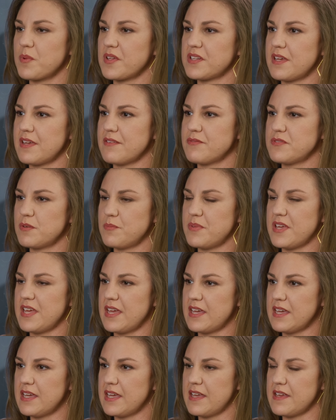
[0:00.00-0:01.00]
believe to
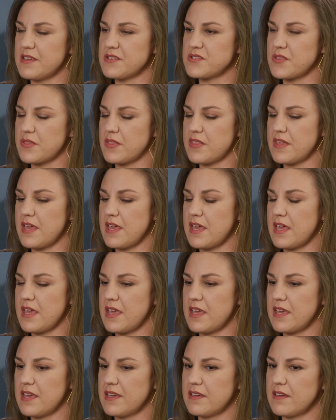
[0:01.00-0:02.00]
be is
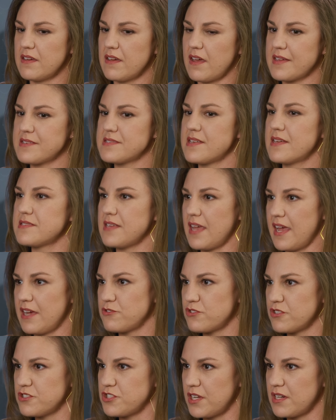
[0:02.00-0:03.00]
the excess
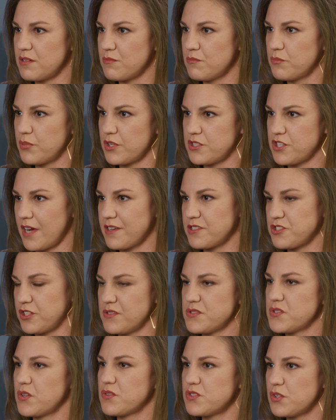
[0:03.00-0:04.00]
androgen
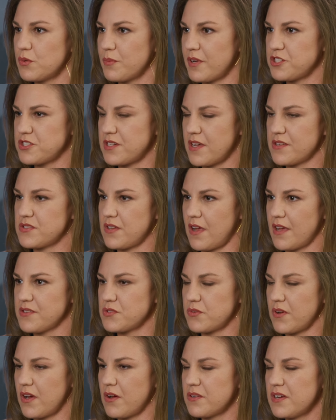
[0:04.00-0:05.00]
production, so too much
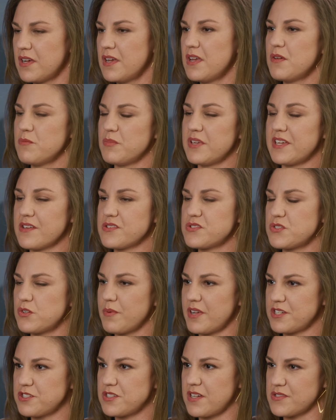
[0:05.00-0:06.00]
testosterone, because too
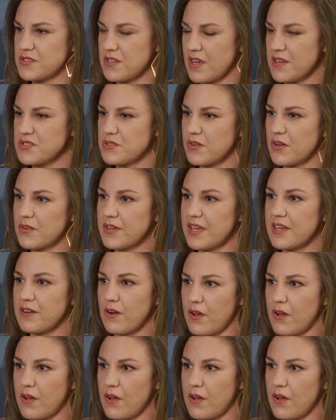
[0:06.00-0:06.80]
much testosterone can